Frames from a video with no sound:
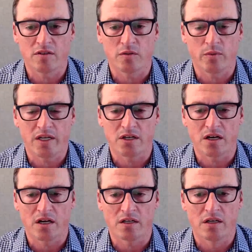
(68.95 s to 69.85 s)
to wage
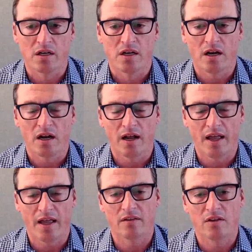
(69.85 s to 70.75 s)
on,
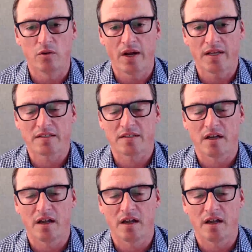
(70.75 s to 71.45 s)
and the U.S.